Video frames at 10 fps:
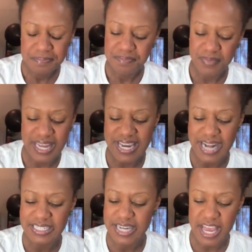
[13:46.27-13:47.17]
In
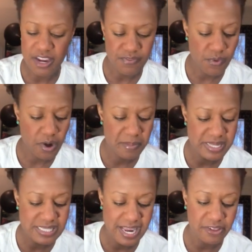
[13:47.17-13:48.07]
1984,
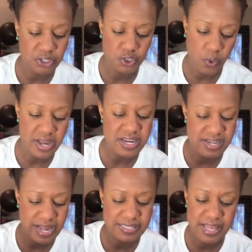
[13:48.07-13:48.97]
Miss Taylor joined
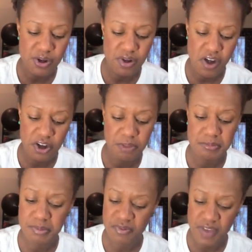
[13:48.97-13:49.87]
Dance Theater of
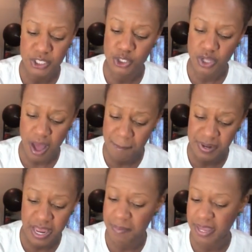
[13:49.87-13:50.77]
Harlem's professional
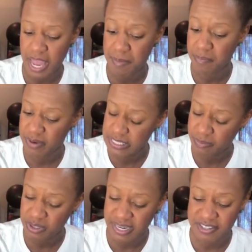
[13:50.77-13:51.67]
company and became a
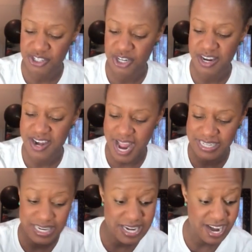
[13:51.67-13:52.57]
principal dancer in
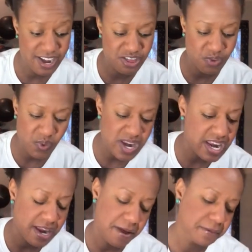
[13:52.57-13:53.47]

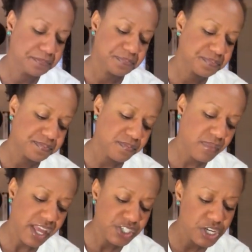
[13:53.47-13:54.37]
1993.
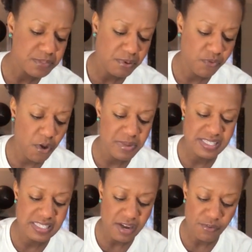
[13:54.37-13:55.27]
She has performed in
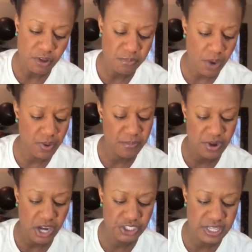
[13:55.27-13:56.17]
several Broadway
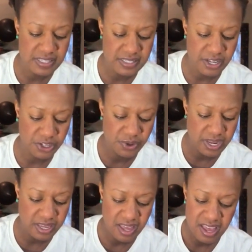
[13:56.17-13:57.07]
productions,
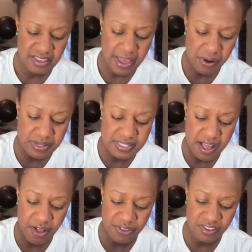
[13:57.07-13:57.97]
including
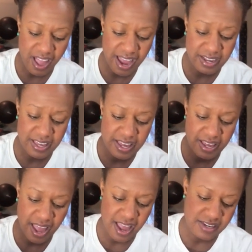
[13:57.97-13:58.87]
Carousel, The Lion
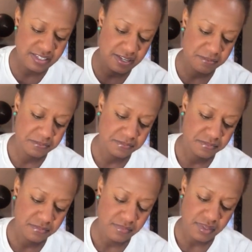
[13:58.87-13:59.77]
King, and
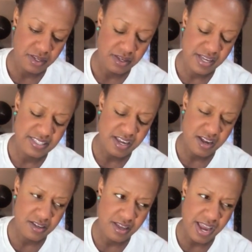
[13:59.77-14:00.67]
is it
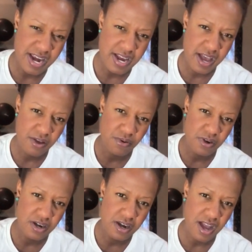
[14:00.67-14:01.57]
Ada
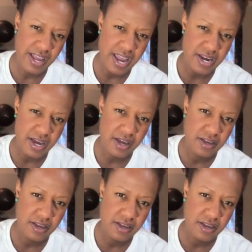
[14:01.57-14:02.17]
or Aida?